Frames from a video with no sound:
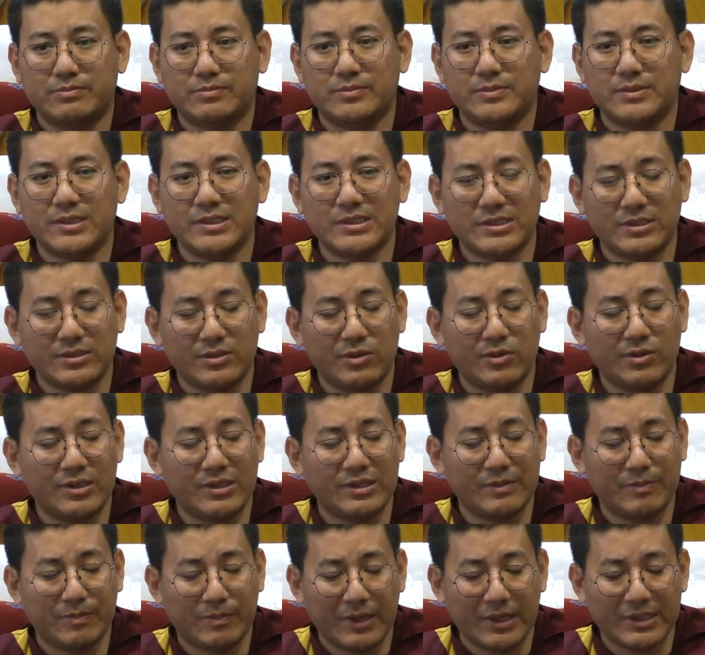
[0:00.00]
is
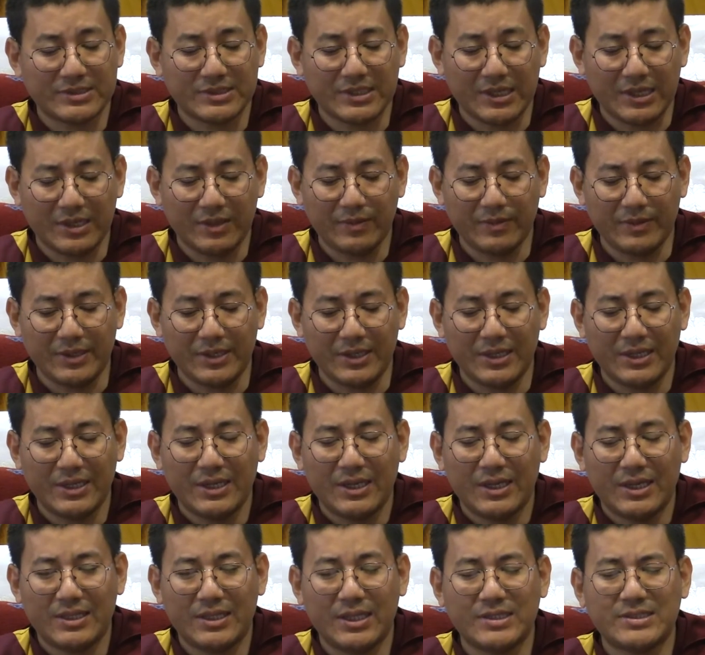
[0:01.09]
already passed away.
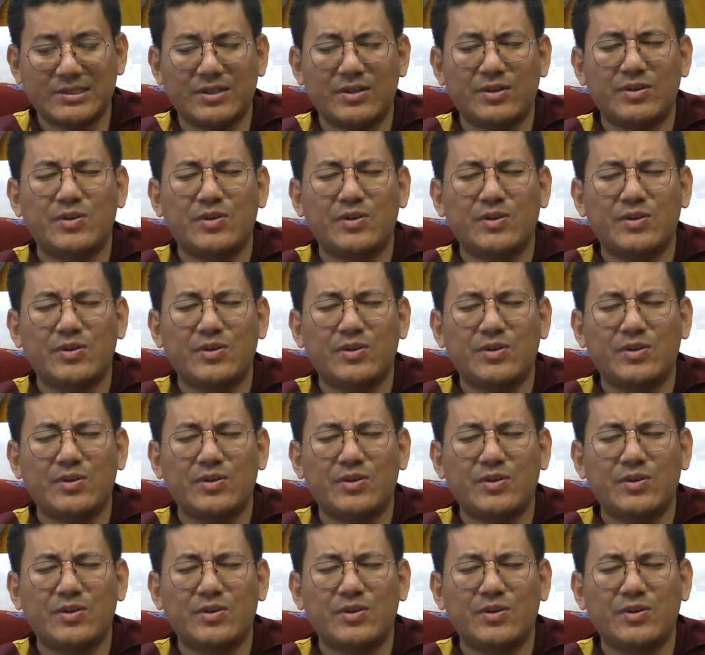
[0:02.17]
They say,